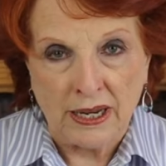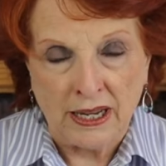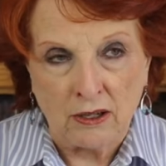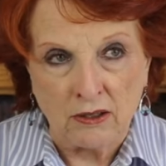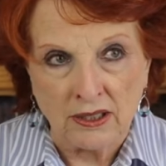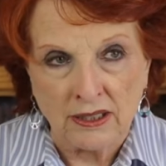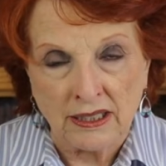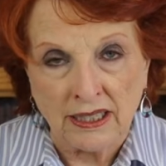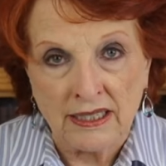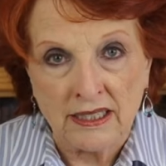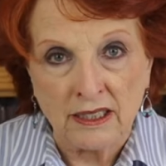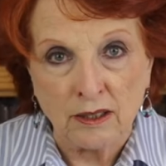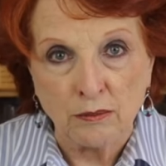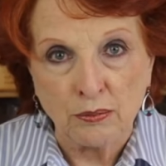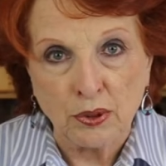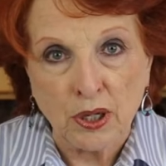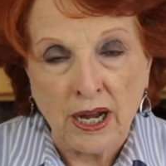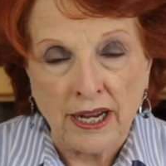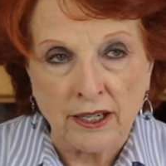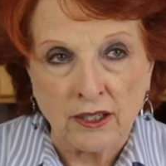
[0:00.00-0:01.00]
round that I did
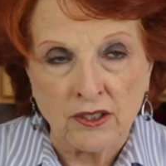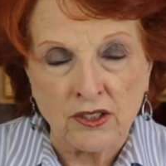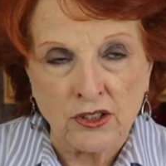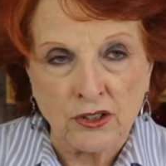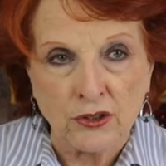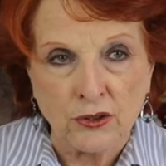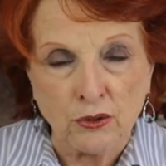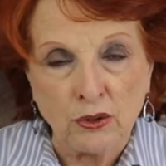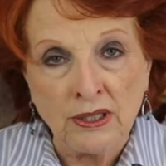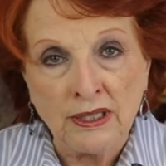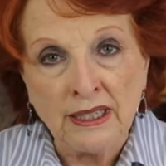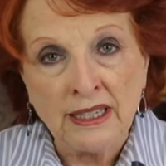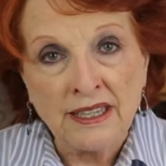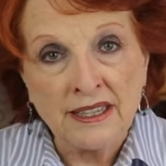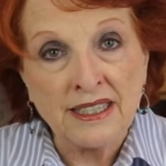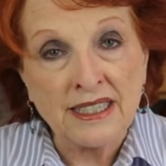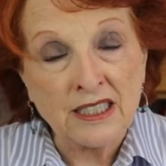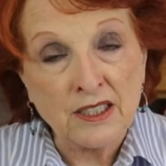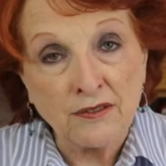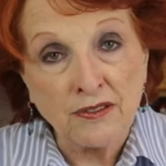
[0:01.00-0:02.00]
prior to
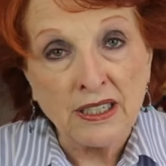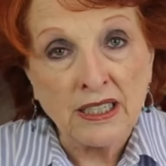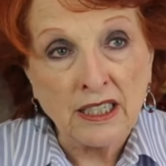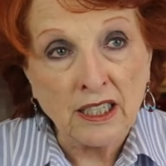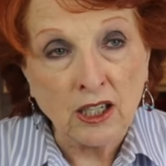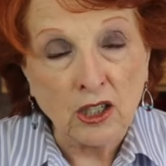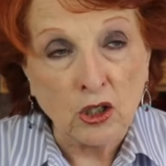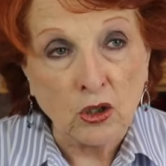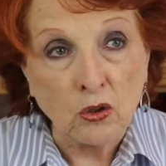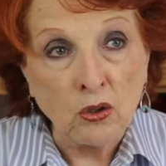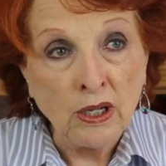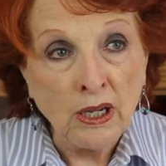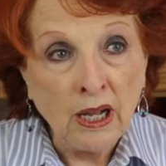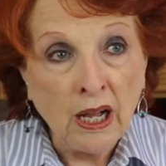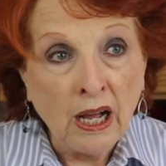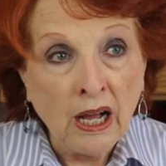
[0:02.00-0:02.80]
this video.